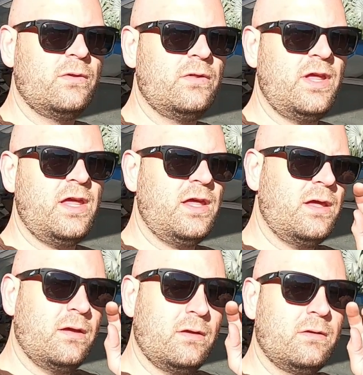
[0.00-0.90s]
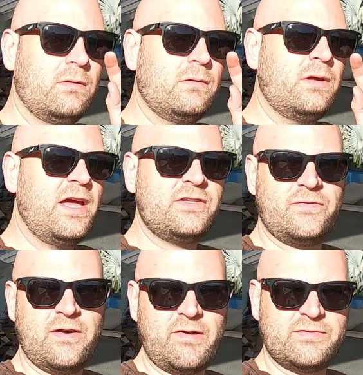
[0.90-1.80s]
The
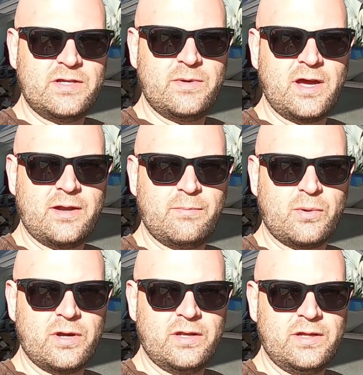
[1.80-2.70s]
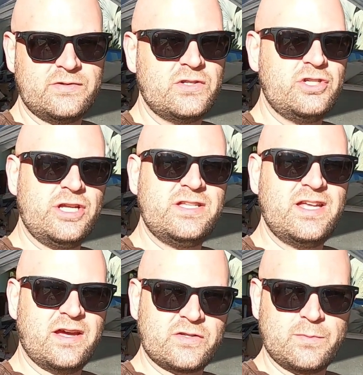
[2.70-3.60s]
S5 FC we got imported is a
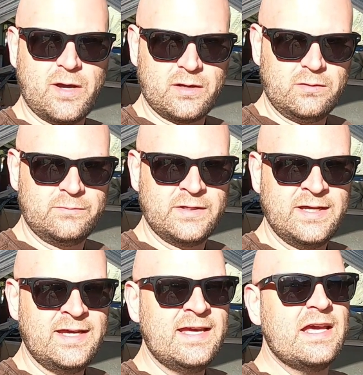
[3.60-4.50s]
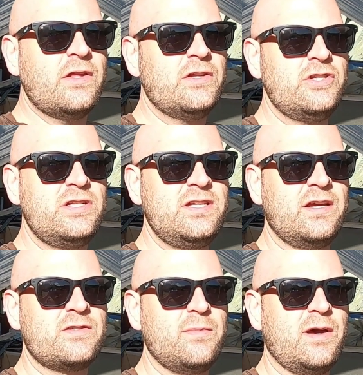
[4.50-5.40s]
GTX model. The
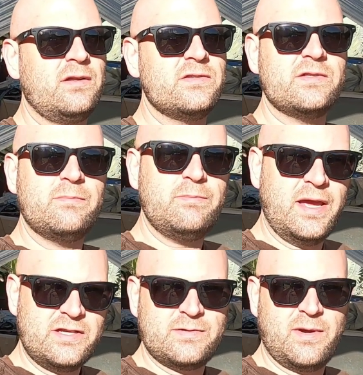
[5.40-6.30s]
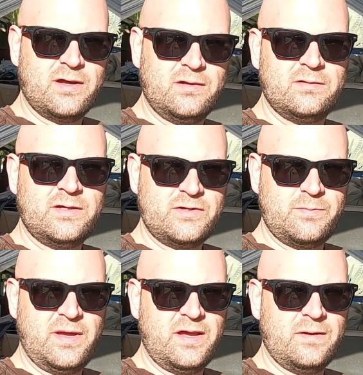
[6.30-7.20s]
GTX model is the base model in
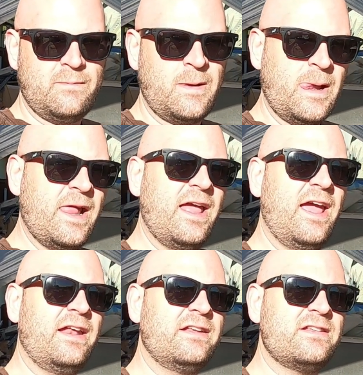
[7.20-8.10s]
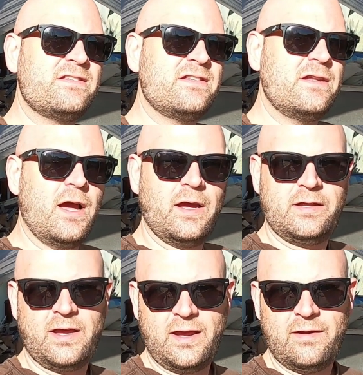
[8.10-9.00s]
Japan, and it does not
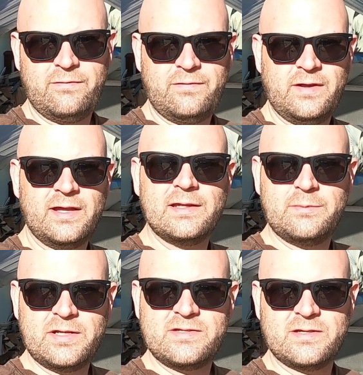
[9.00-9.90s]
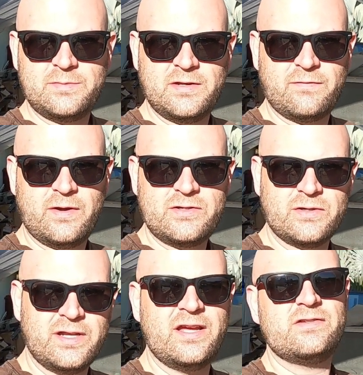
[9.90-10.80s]
have a limited slip
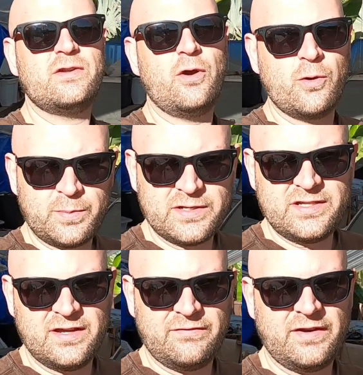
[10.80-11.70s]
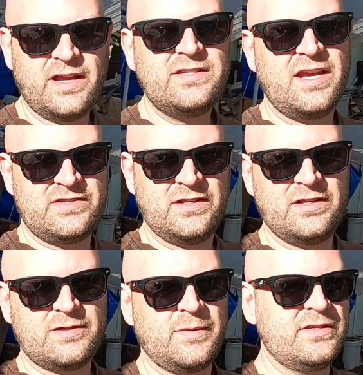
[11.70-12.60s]
differential. It has an open diff, and I tested
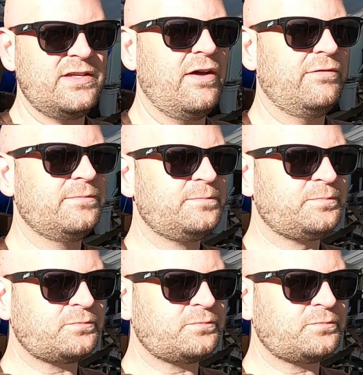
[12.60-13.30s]
this myself.